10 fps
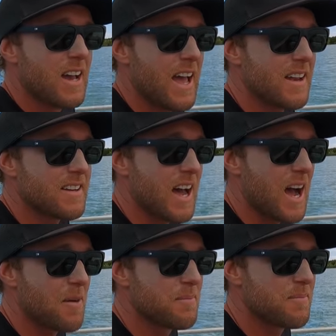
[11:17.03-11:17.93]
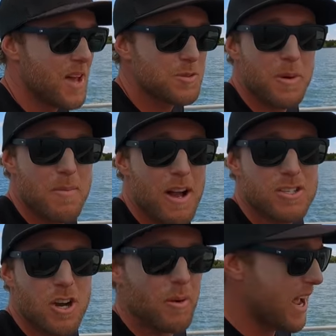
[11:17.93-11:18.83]
And um, that's pretty
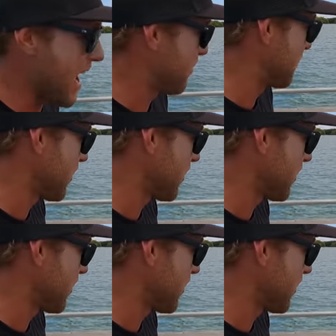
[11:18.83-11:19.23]
much all we have.